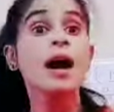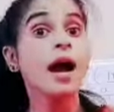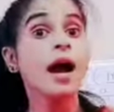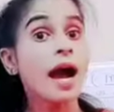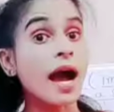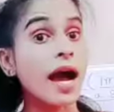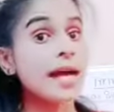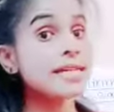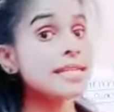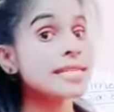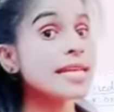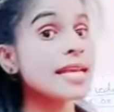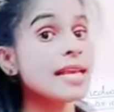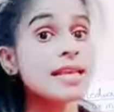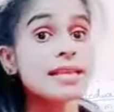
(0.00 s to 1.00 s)
Until
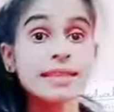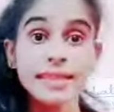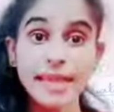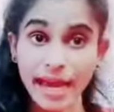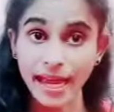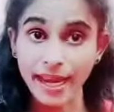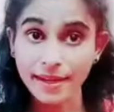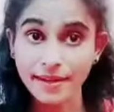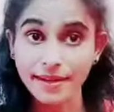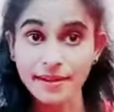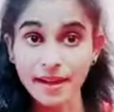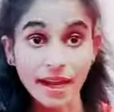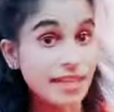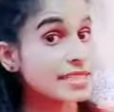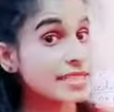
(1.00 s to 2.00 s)
then,
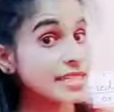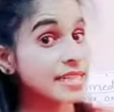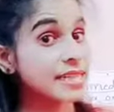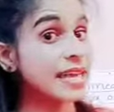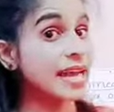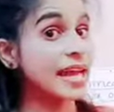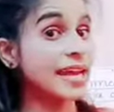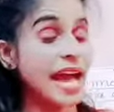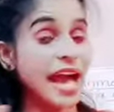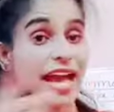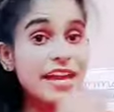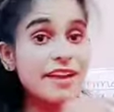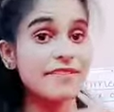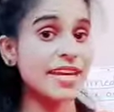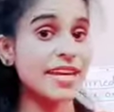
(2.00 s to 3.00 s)
I have
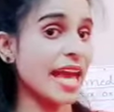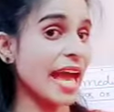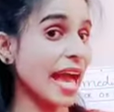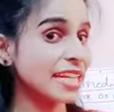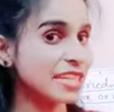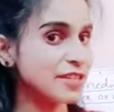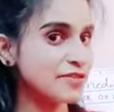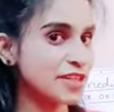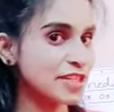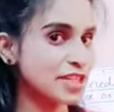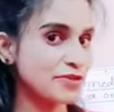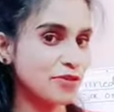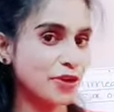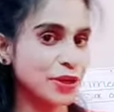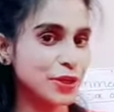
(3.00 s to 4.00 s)
an activity for
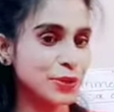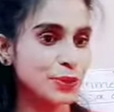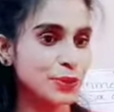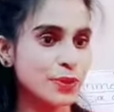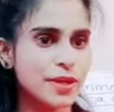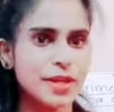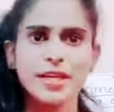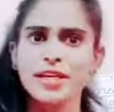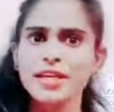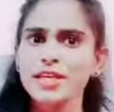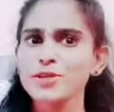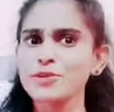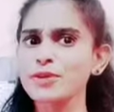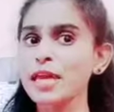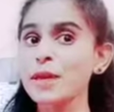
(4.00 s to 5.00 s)
you. You
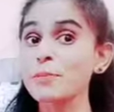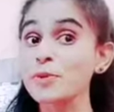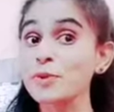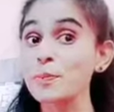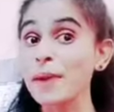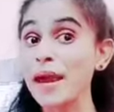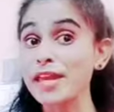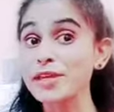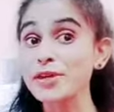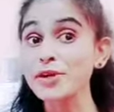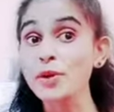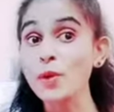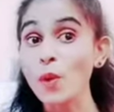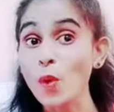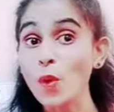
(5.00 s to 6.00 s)
can prepare your
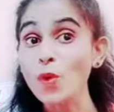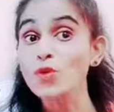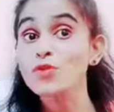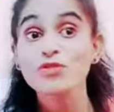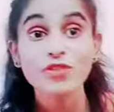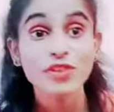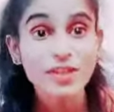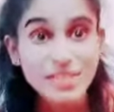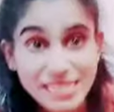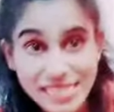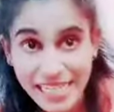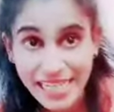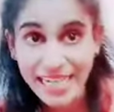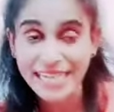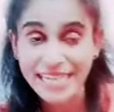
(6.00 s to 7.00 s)
own first
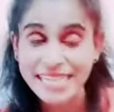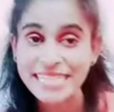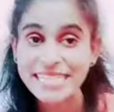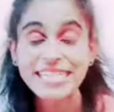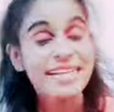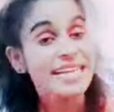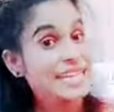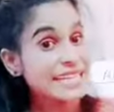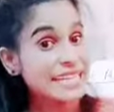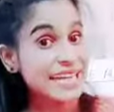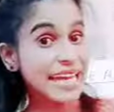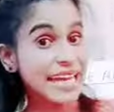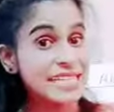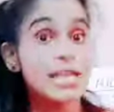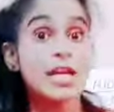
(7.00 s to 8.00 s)
aid.
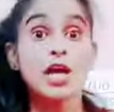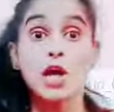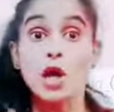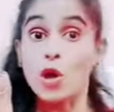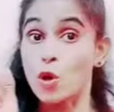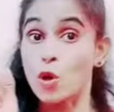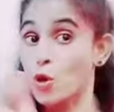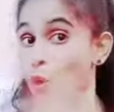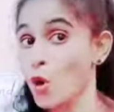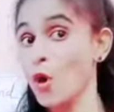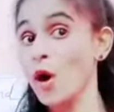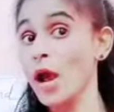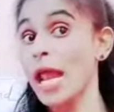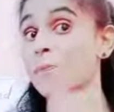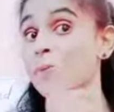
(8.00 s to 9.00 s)
Yes, go and
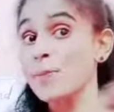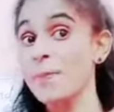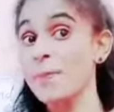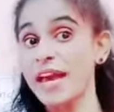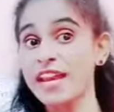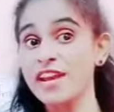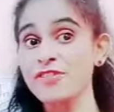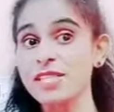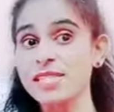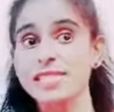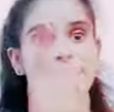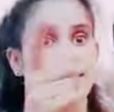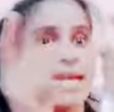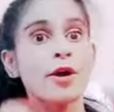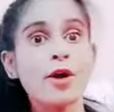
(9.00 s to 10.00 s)
prepare a first aid.
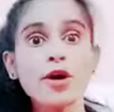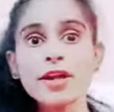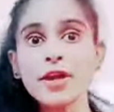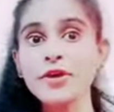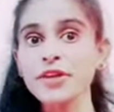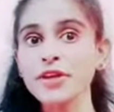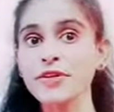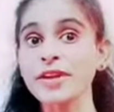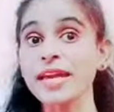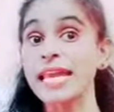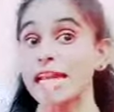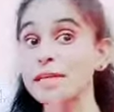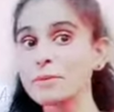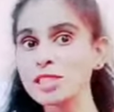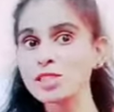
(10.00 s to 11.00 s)
Okay. Let me
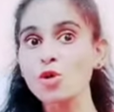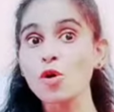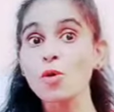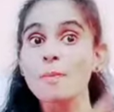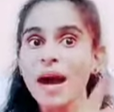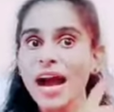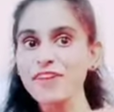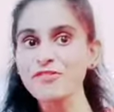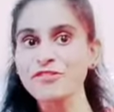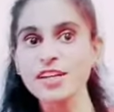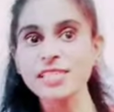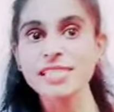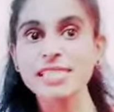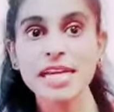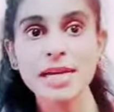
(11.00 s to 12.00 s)
show my first
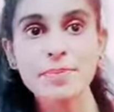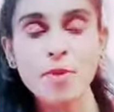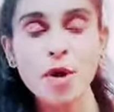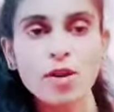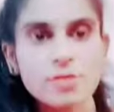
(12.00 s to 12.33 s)
aid box.